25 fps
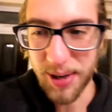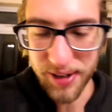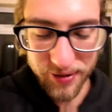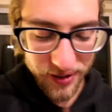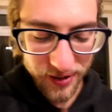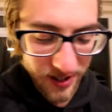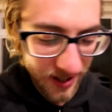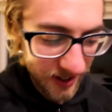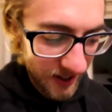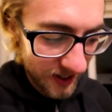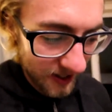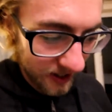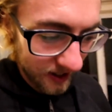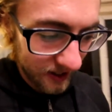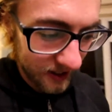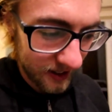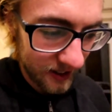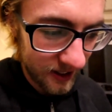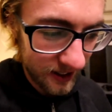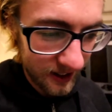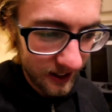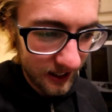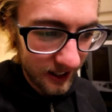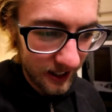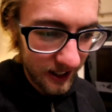my friends
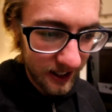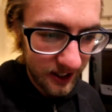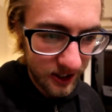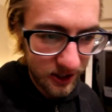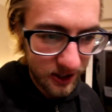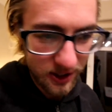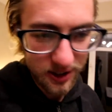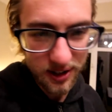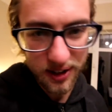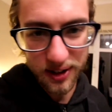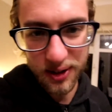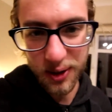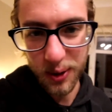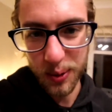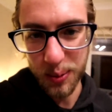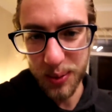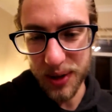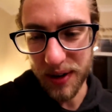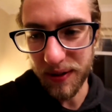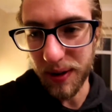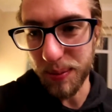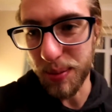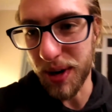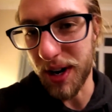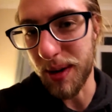just consumes
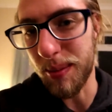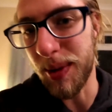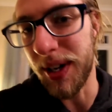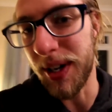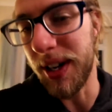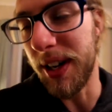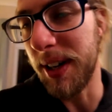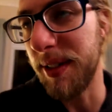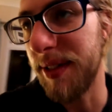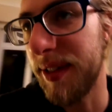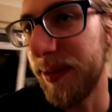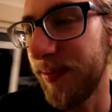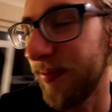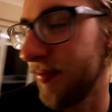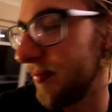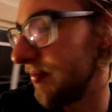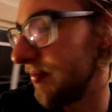every part of my life.